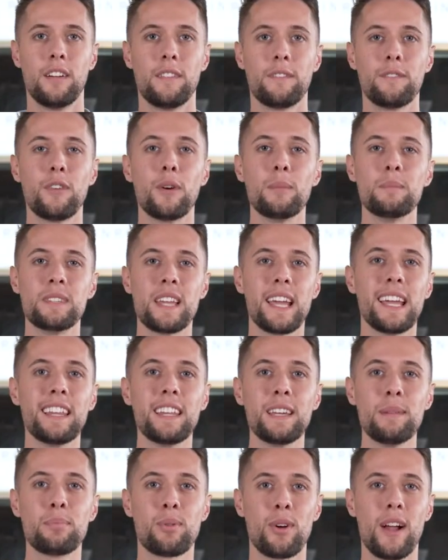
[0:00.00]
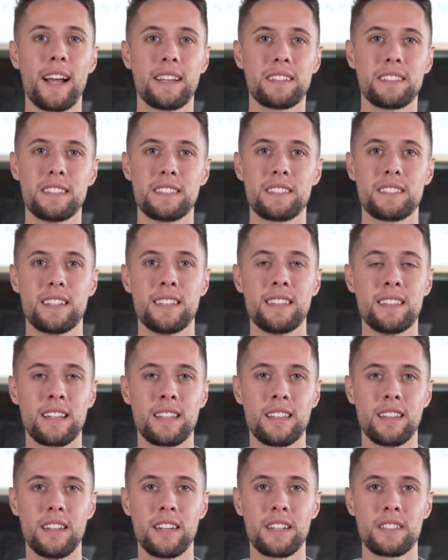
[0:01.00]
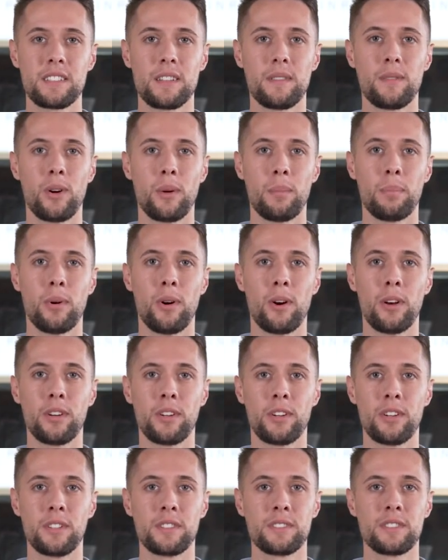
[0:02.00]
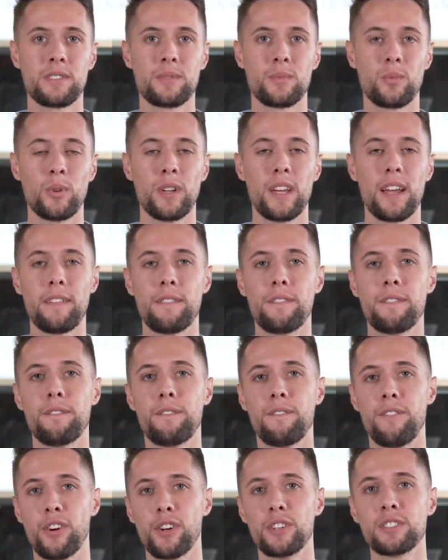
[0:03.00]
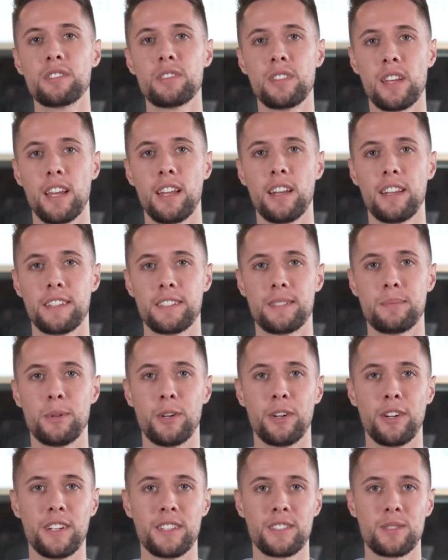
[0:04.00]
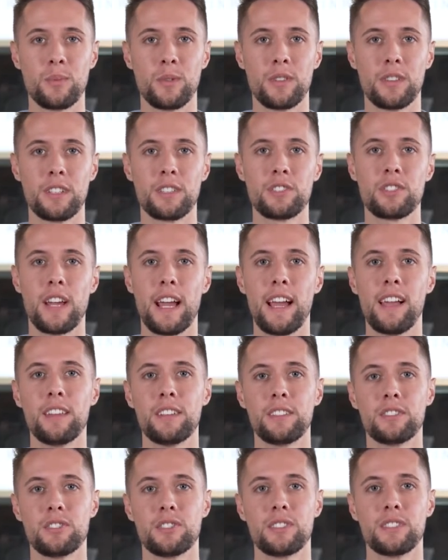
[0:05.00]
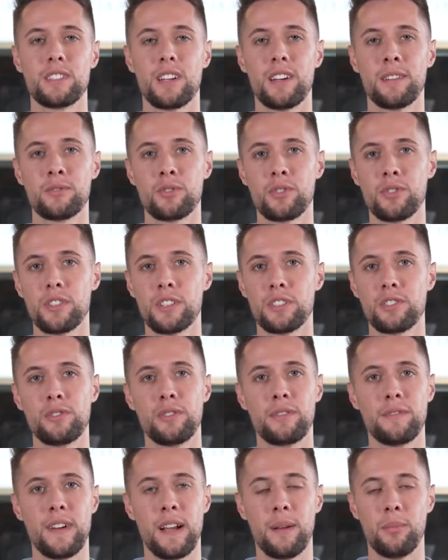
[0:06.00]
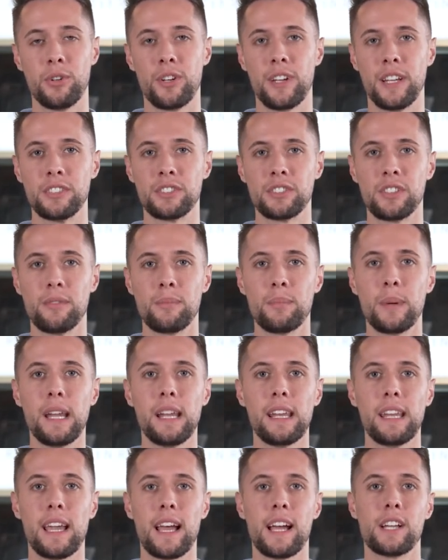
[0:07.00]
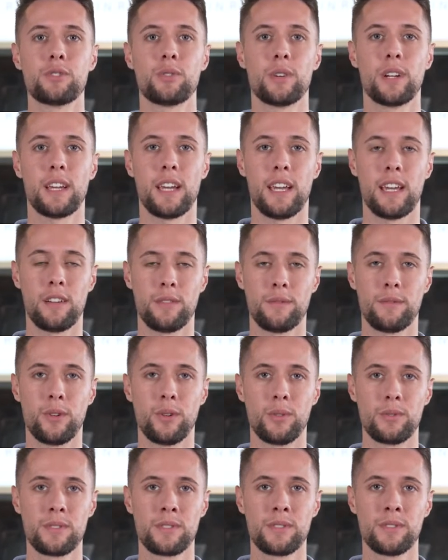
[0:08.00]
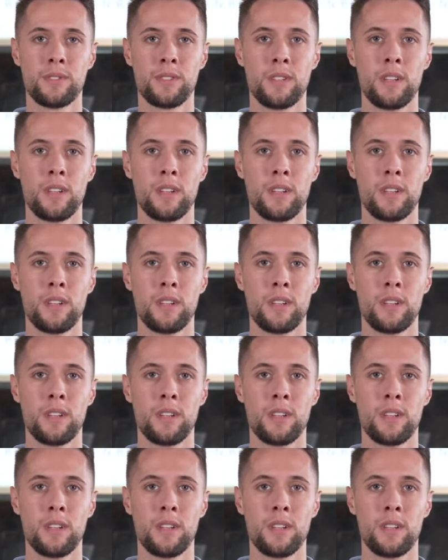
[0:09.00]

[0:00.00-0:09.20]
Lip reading: From daily practice in the clinics of our partners, we have firsthand experience with the challenges of traditional fabrication of pediatric AFOs.